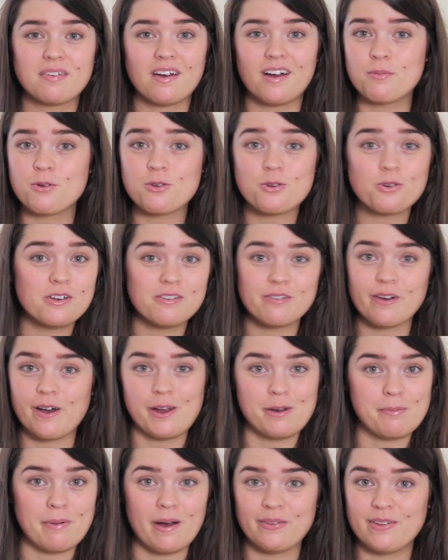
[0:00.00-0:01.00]
I'm sure you've
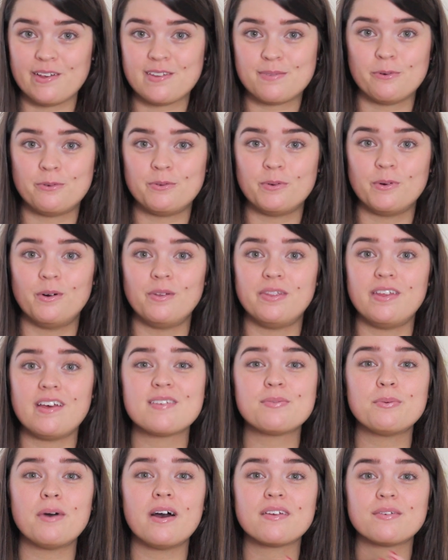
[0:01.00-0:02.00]
heard about this before.
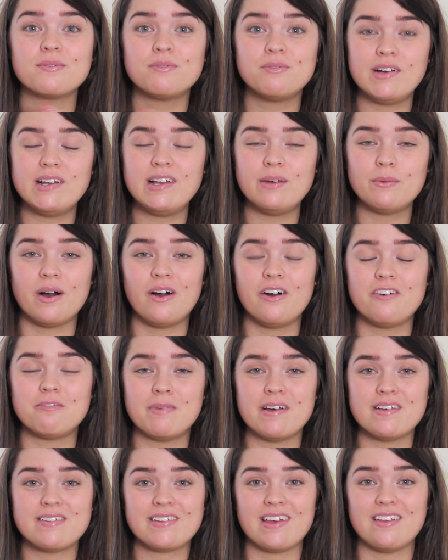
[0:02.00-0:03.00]
This works really well if
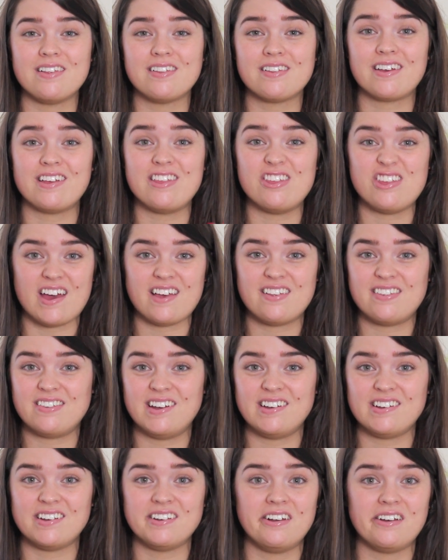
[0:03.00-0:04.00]
my skin's
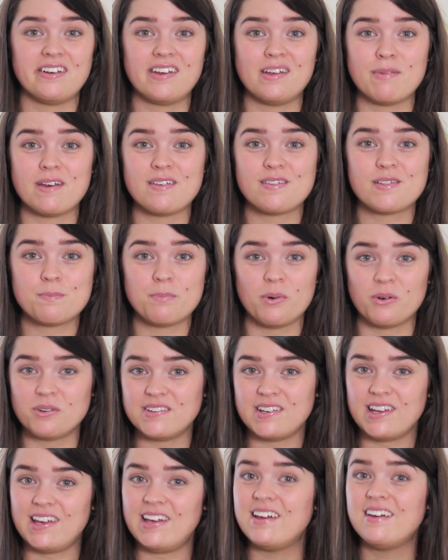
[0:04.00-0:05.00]
congested and looking a bit
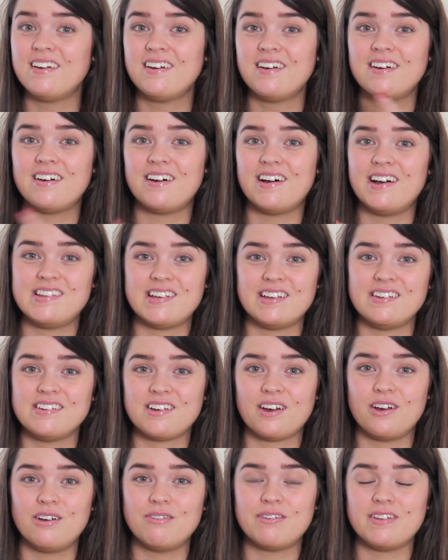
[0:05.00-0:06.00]
spotty. I tend
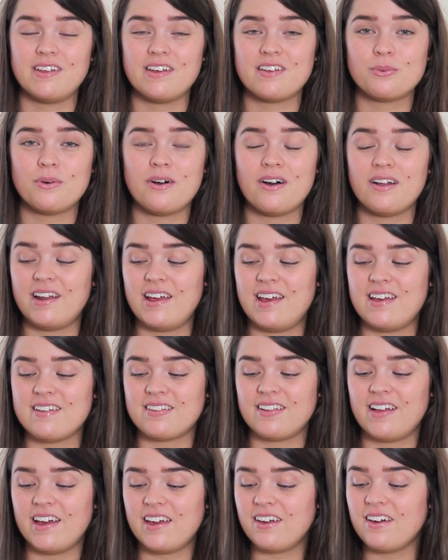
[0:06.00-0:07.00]
to go for this one.
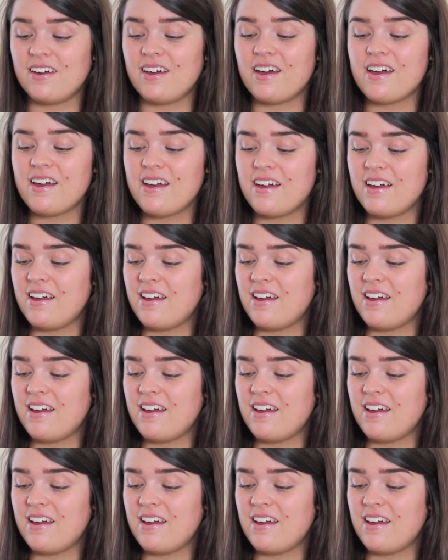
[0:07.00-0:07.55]
It's like a